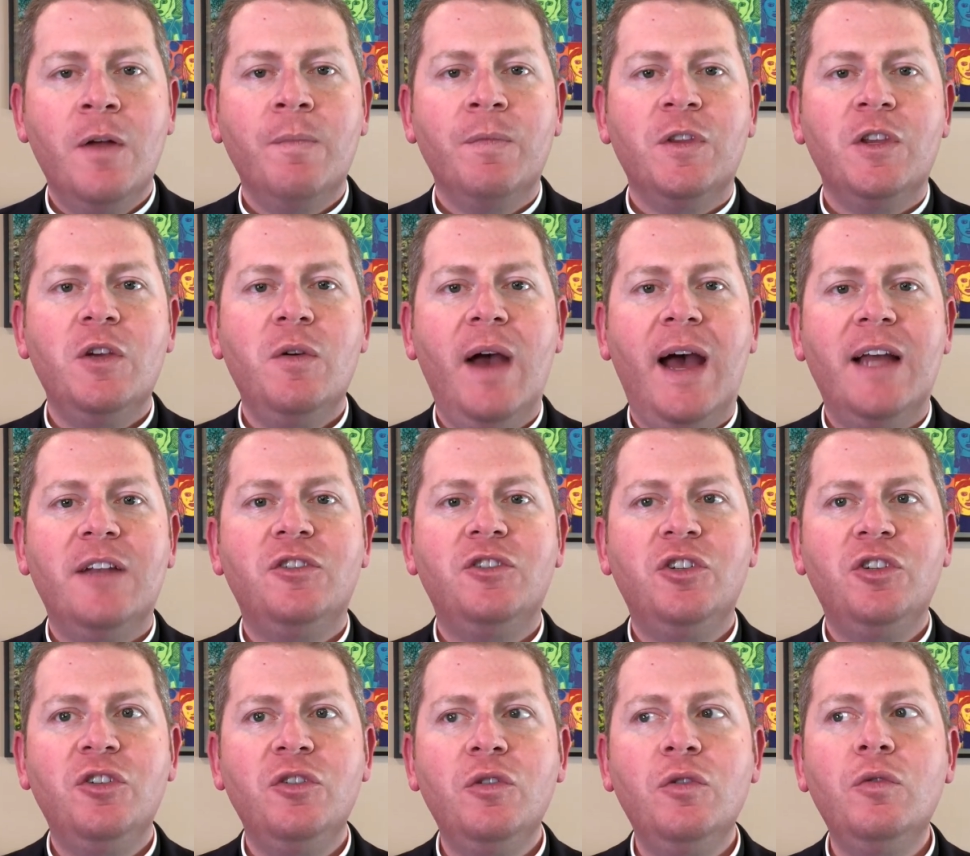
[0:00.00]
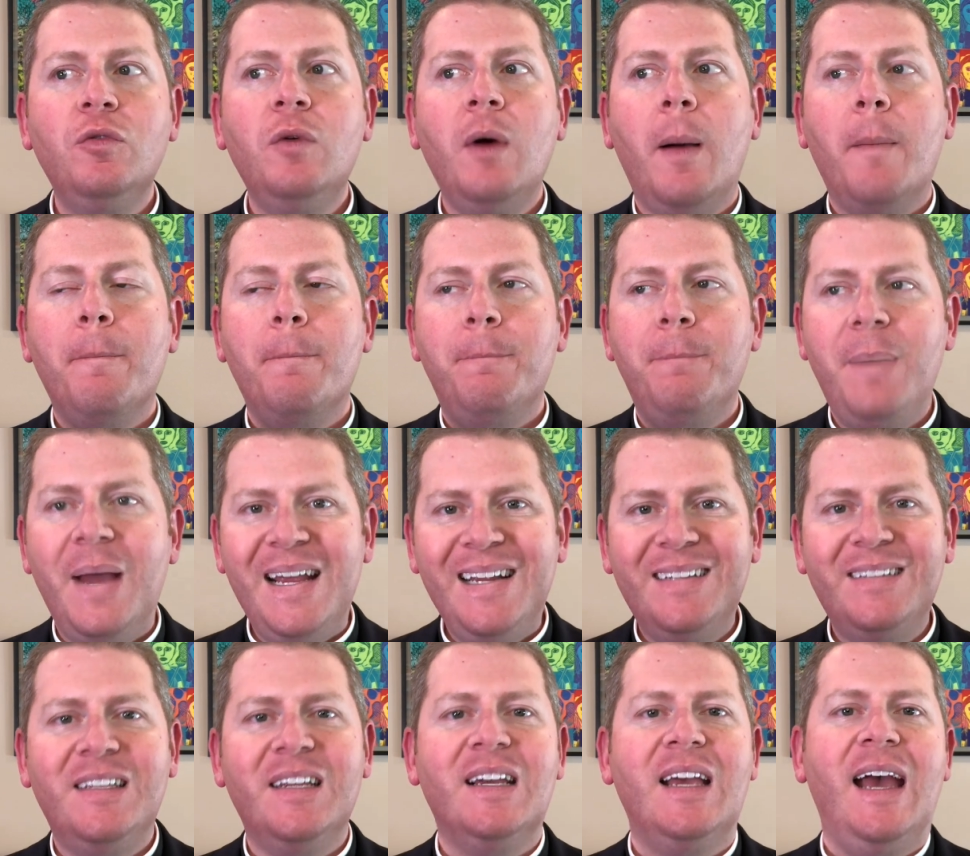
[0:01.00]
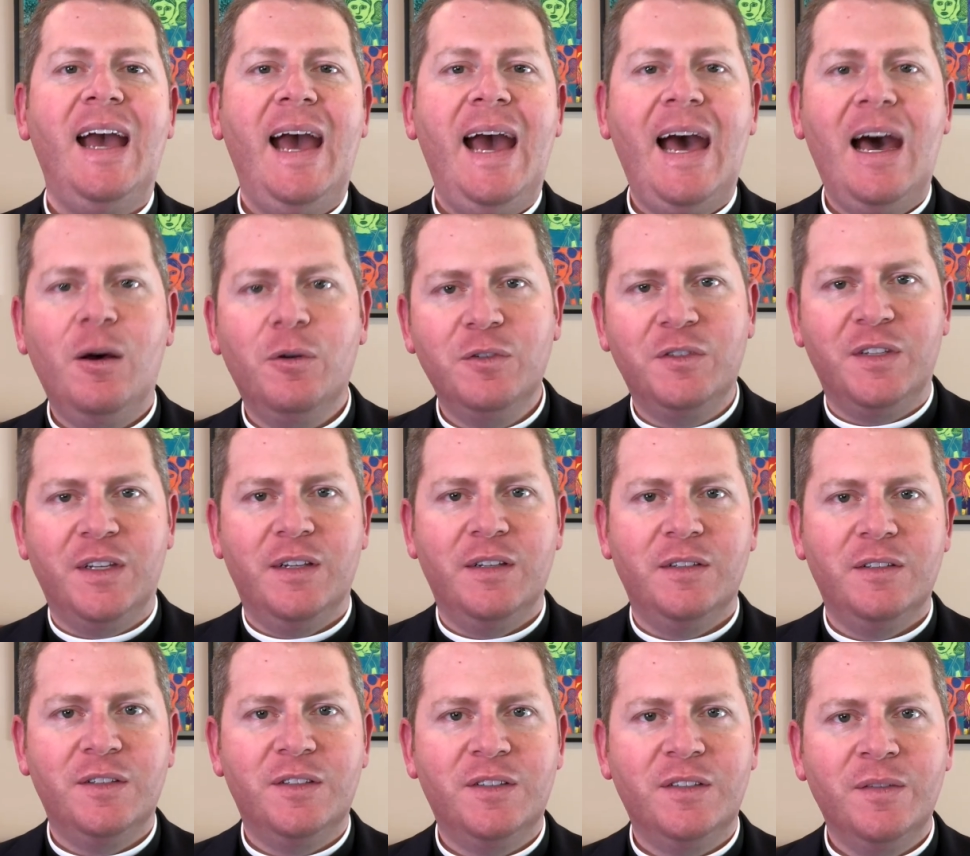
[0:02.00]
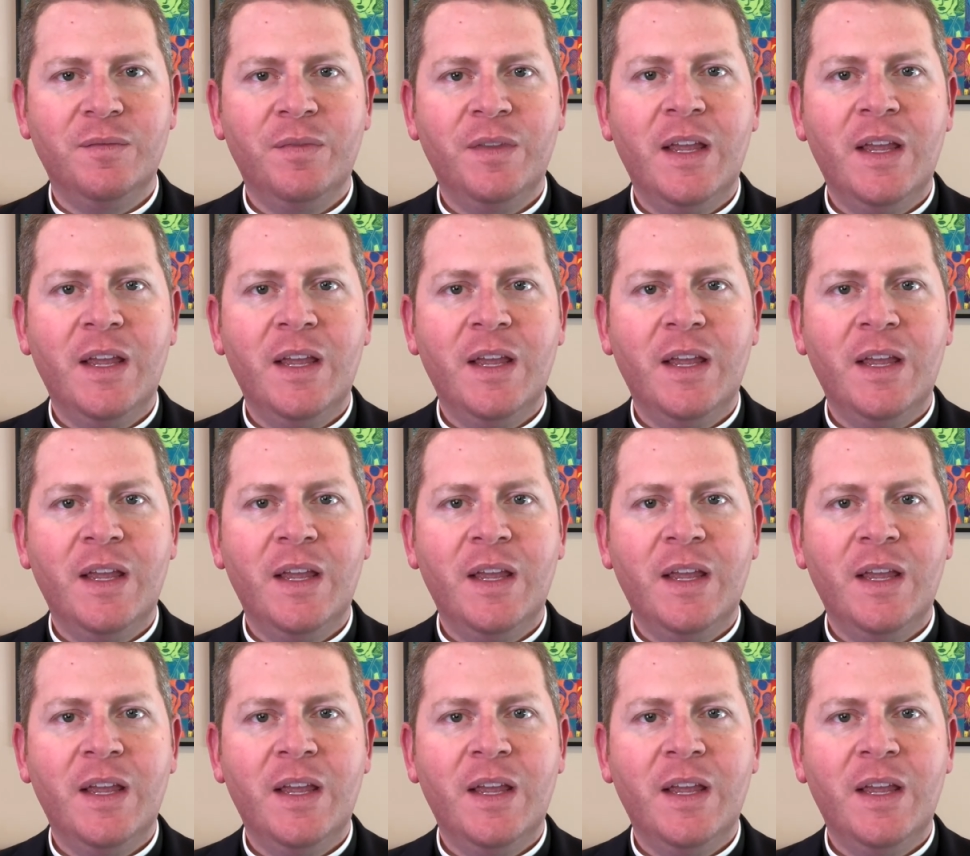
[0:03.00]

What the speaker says: you had two basic houses